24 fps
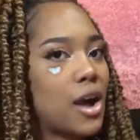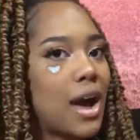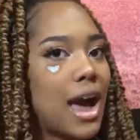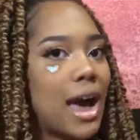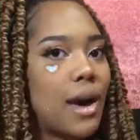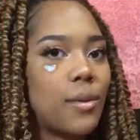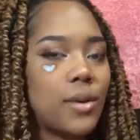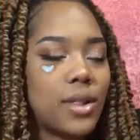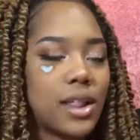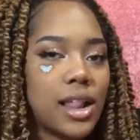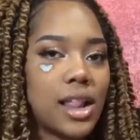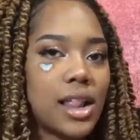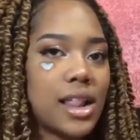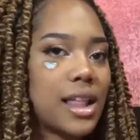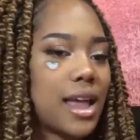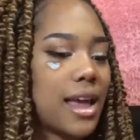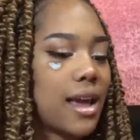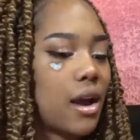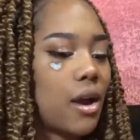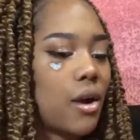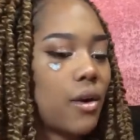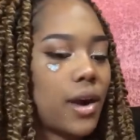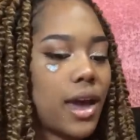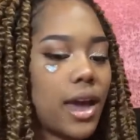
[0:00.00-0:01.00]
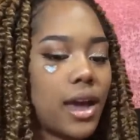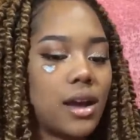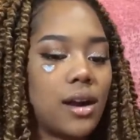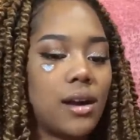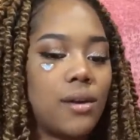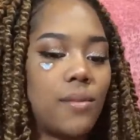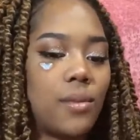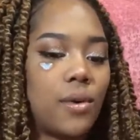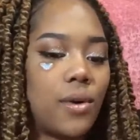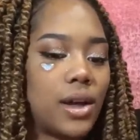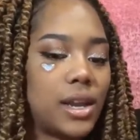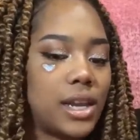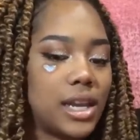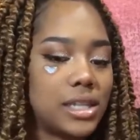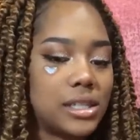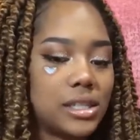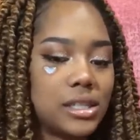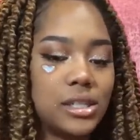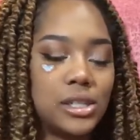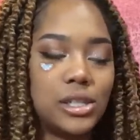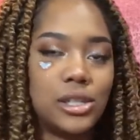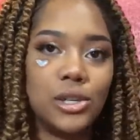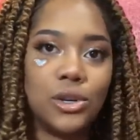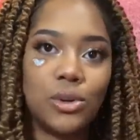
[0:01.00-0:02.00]
I was just like, okay, come on, let's
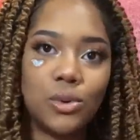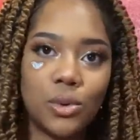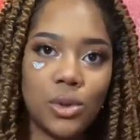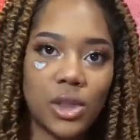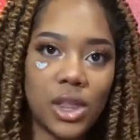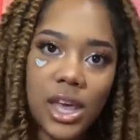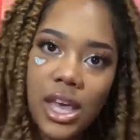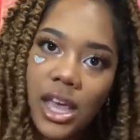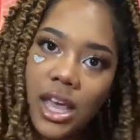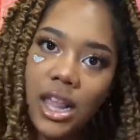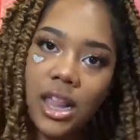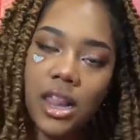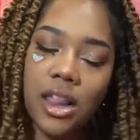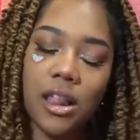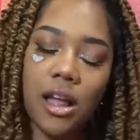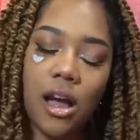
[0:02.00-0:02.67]
do this.